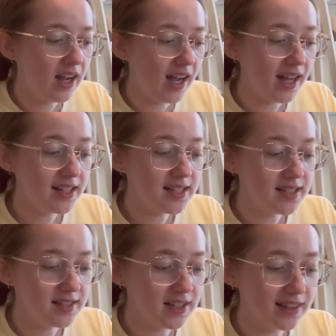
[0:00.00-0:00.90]
I'd
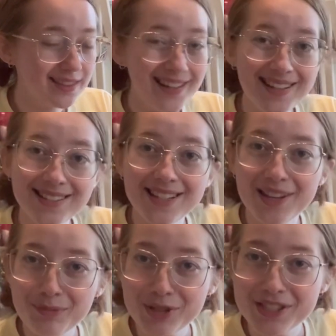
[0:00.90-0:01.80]
like to get
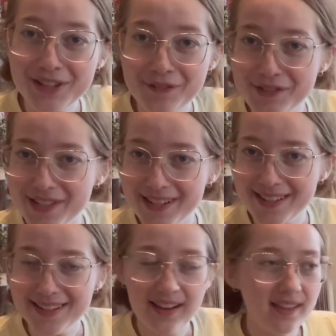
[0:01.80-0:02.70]
more stuff
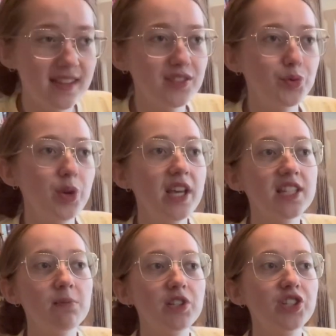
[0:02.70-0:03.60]
done this week,
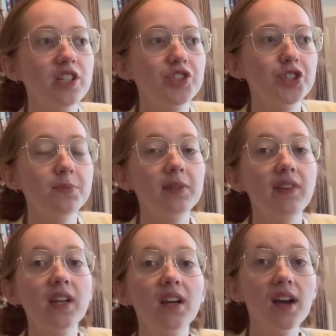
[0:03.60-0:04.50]
especially in terms of
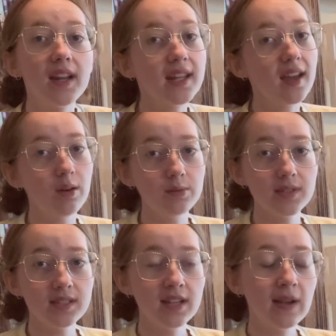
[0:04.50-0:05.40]
like cutting out
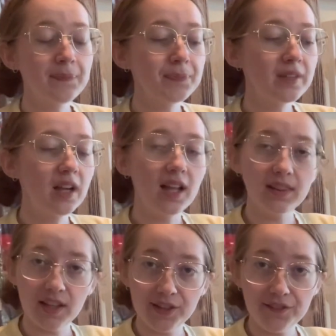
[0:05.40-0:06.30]
a
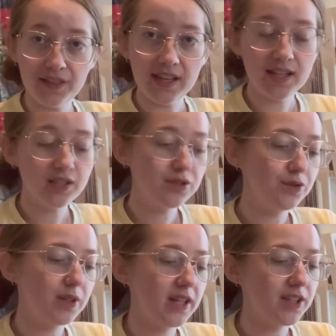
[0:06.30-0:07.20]
lot of things for
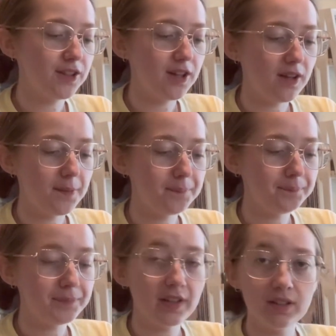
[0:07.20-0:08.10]
like
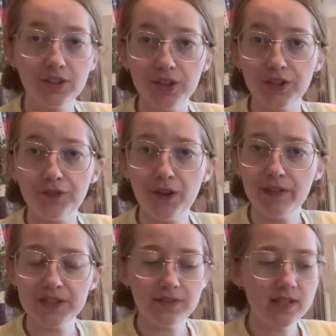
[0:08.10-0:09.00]
the fall
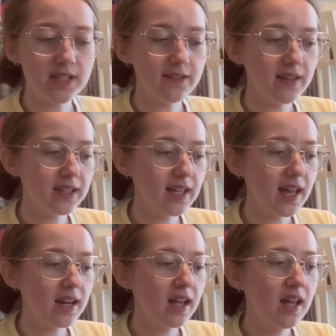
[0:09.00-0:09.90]
festival and stuff like
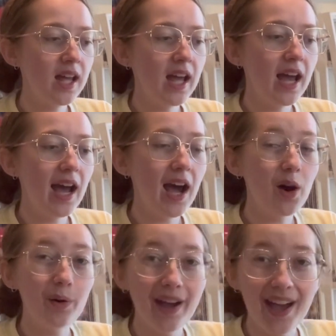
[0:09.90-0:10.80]
that.
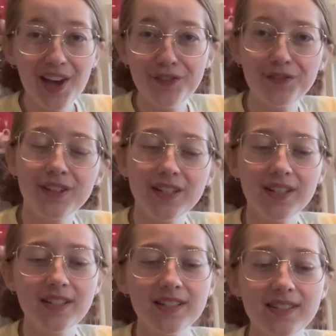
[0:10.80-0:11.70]

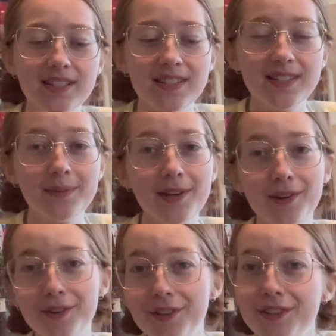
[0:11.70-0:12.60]
However, since my
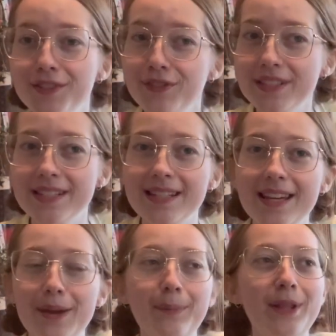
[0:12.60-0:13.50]
uncle is visiting
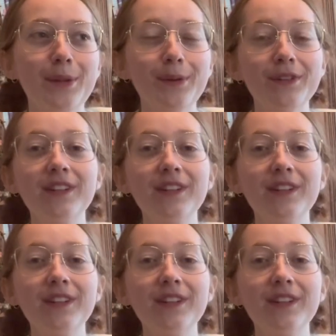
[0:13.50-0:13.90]
and my little